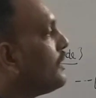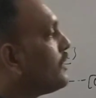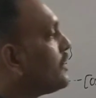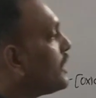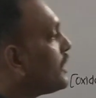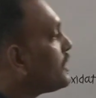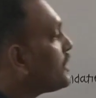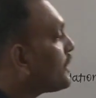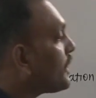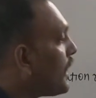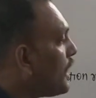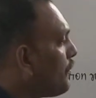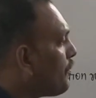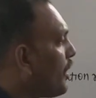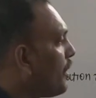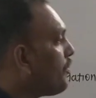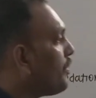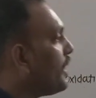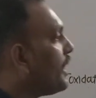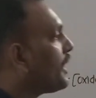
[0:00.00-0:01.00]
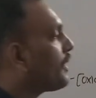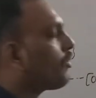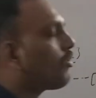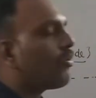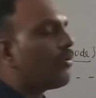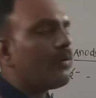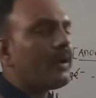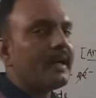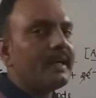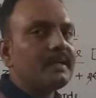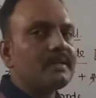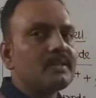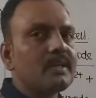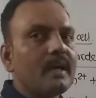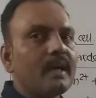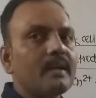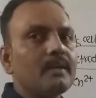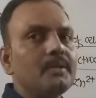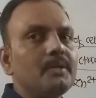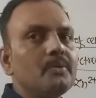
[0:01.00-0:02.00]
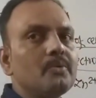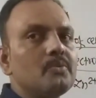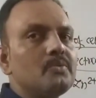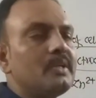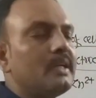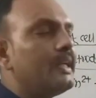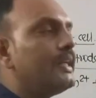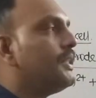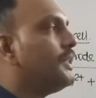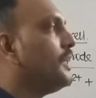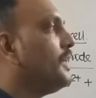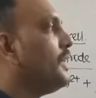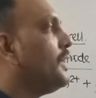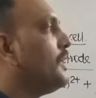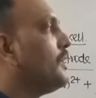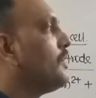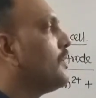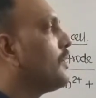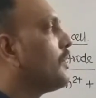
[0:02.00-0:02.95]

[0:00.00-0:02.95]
such type of electrolytes are used in the